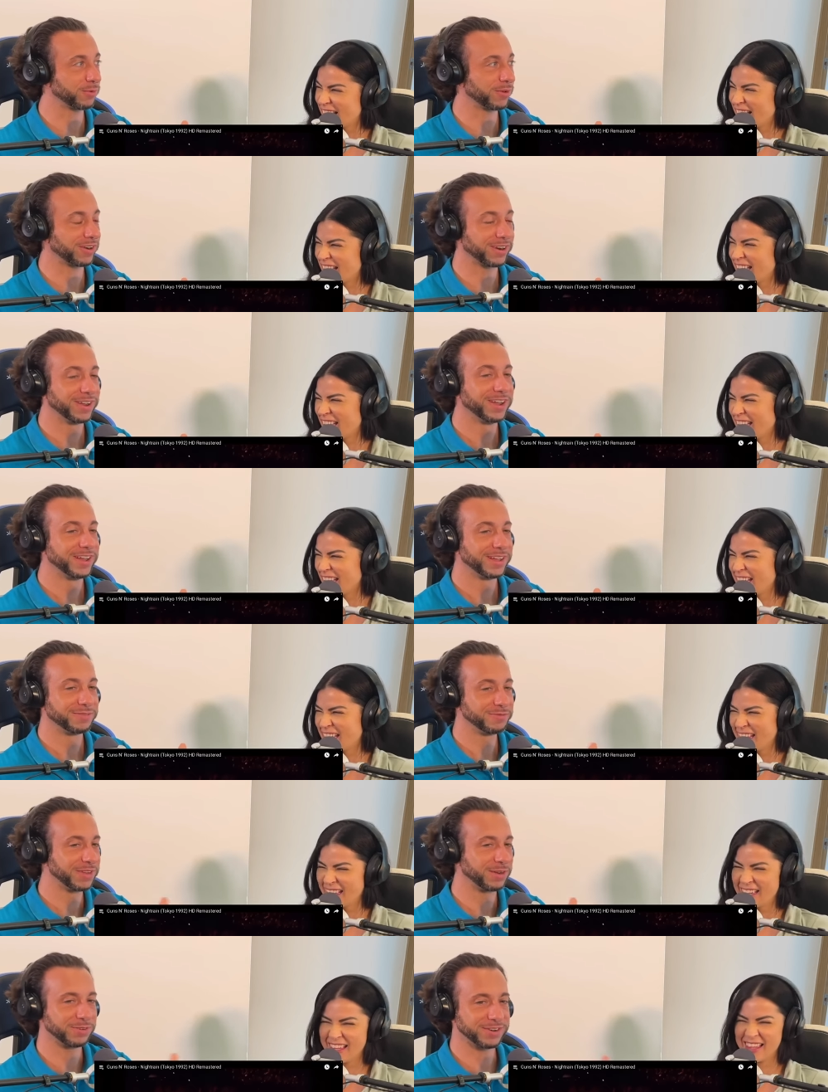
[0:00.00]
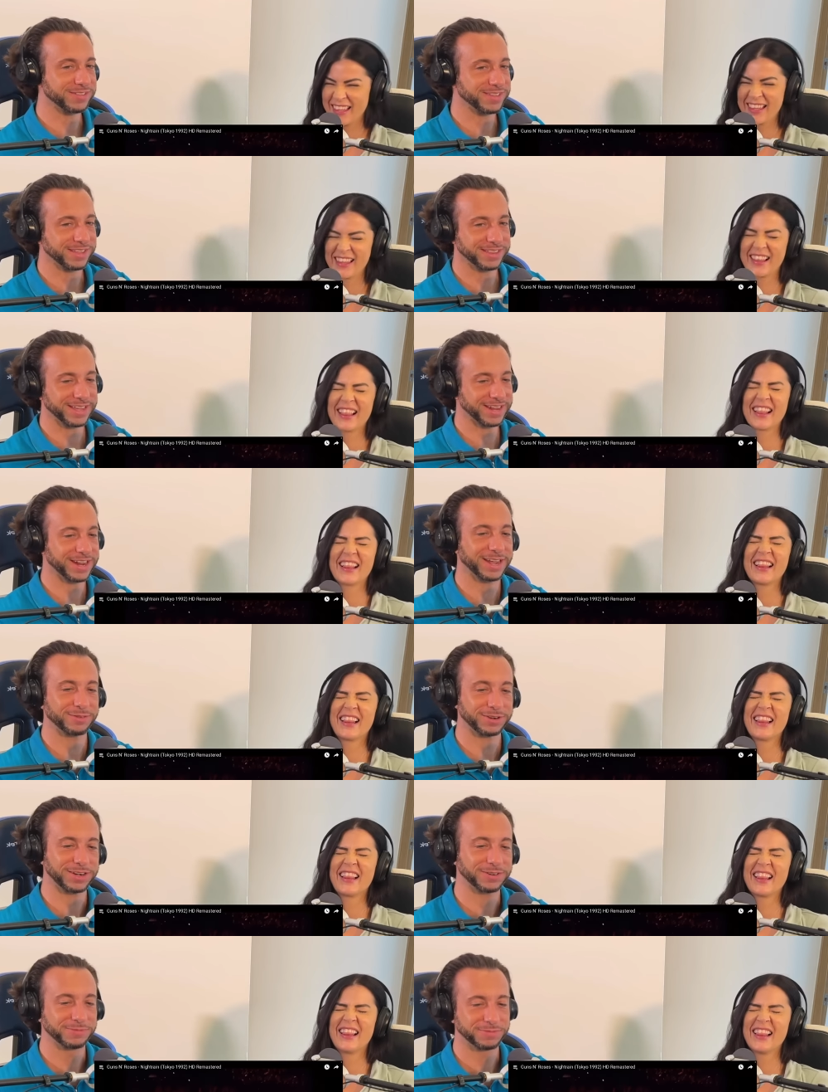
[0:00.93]
Speaker 1: before. Never seen that
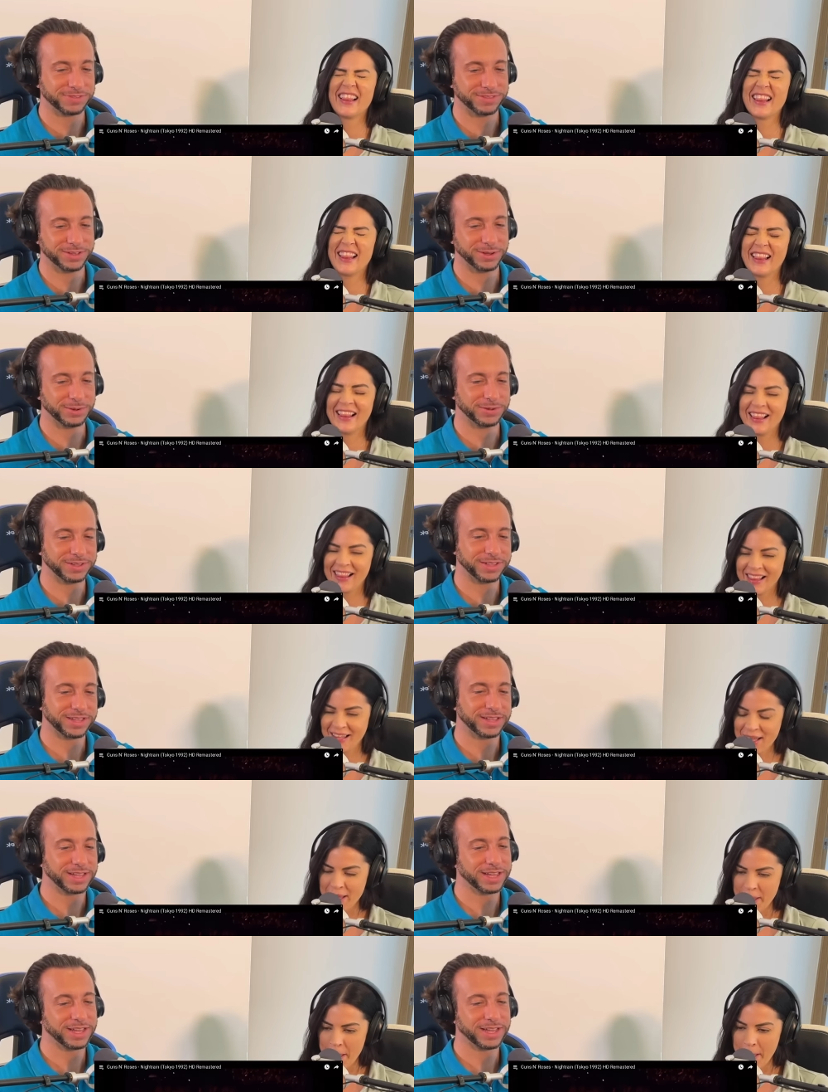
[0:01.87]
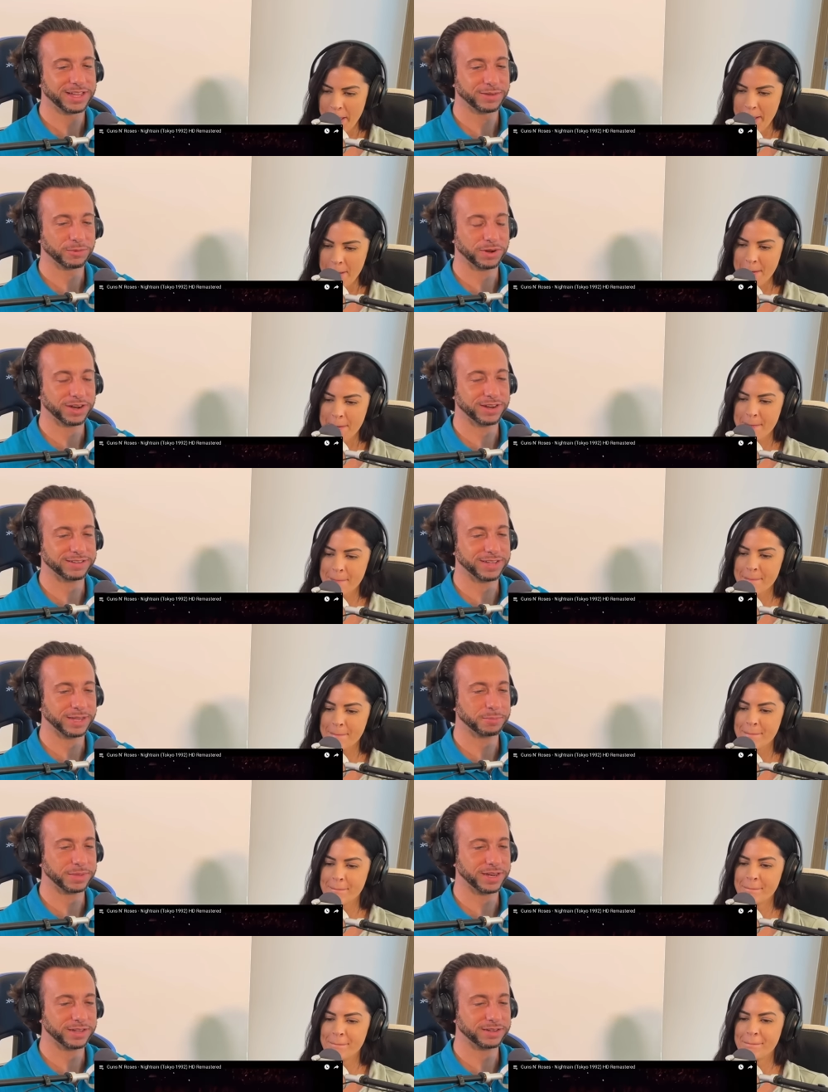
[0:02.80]
ever. So we're gonna
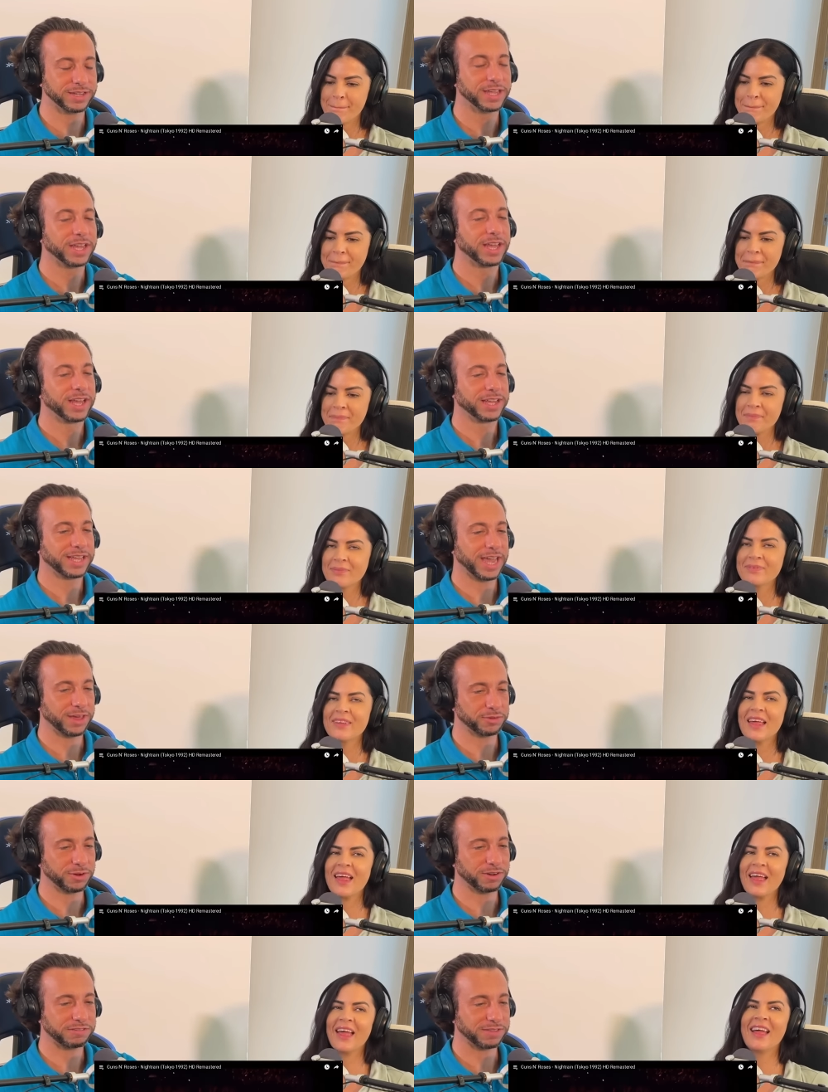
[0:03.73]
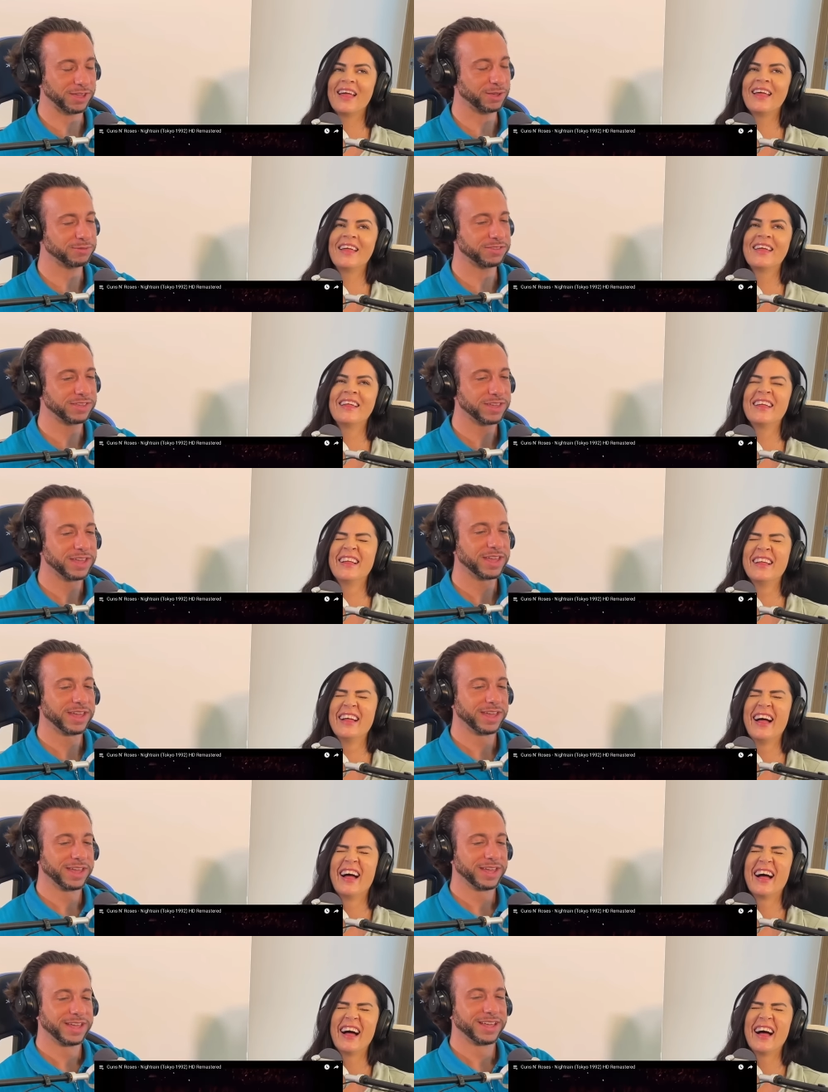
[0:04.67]
take a minute, gather ourselves.
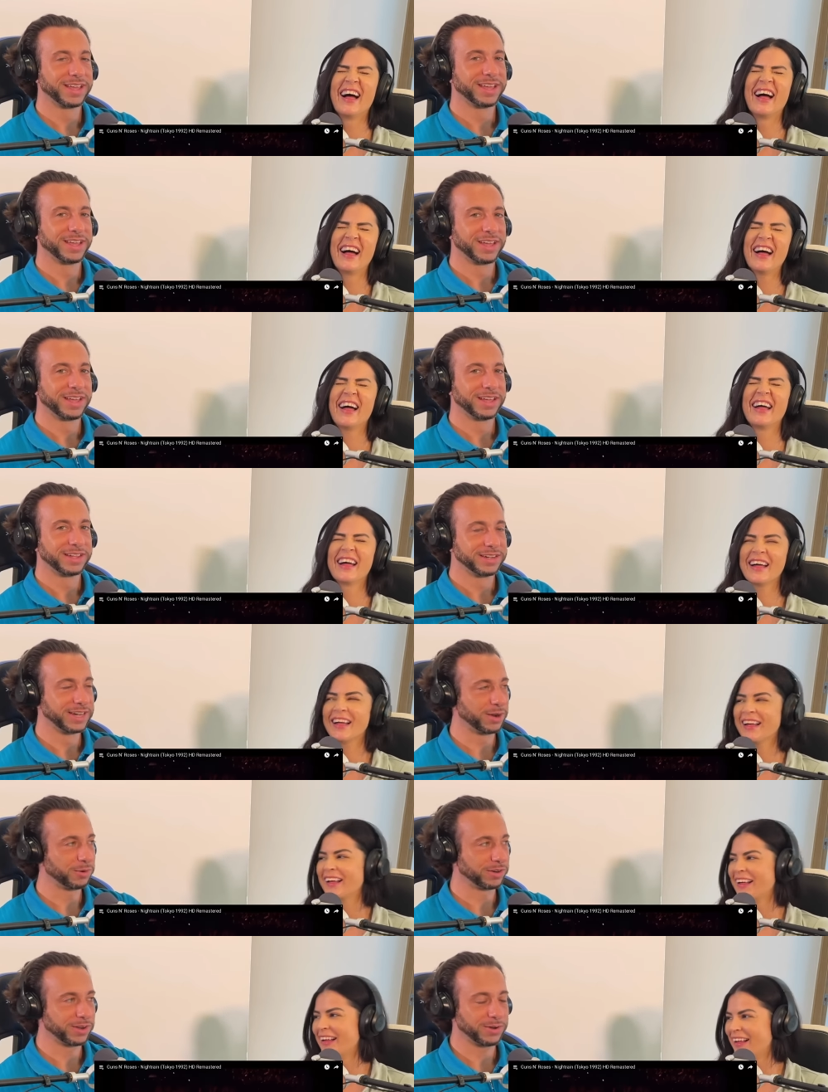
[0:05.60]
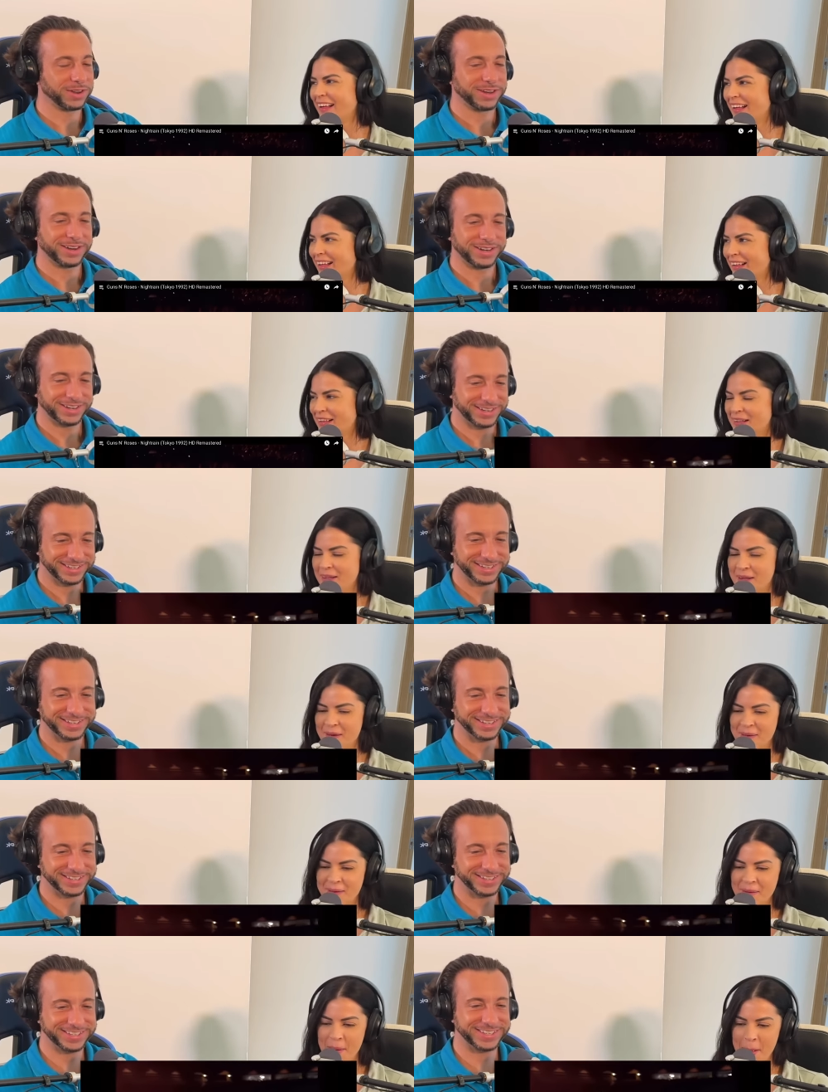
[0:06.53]
now we're
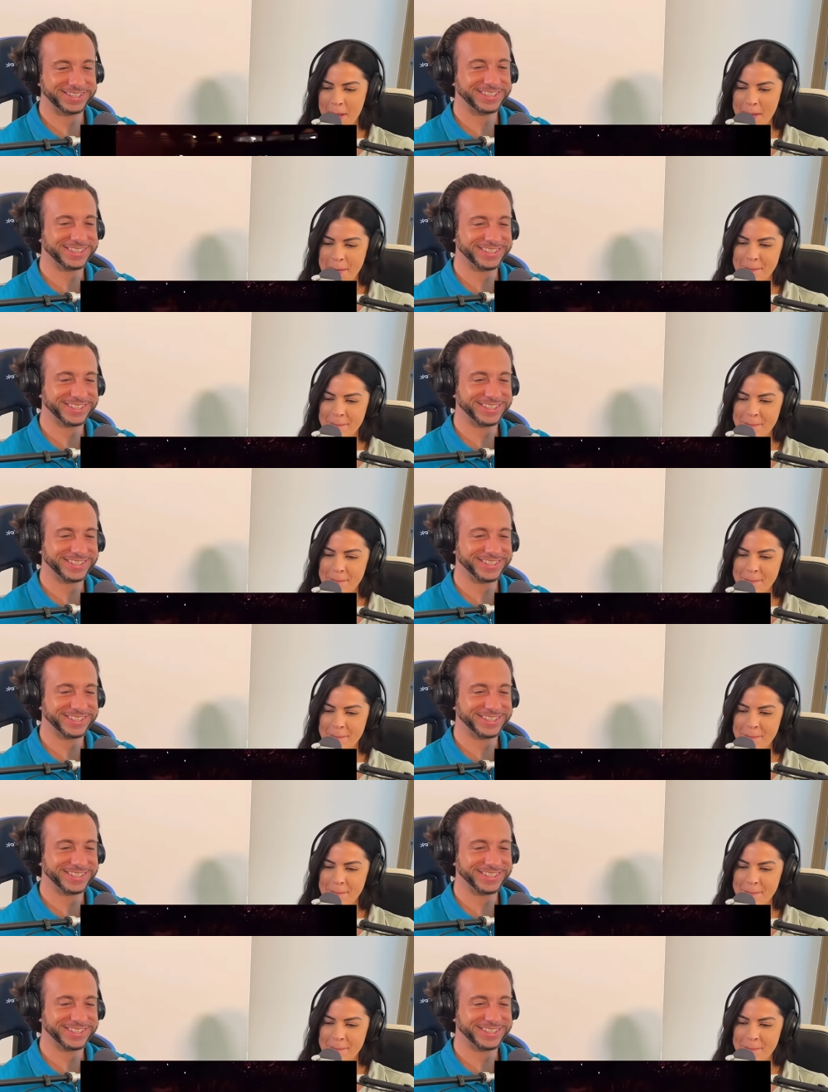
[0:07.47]
going.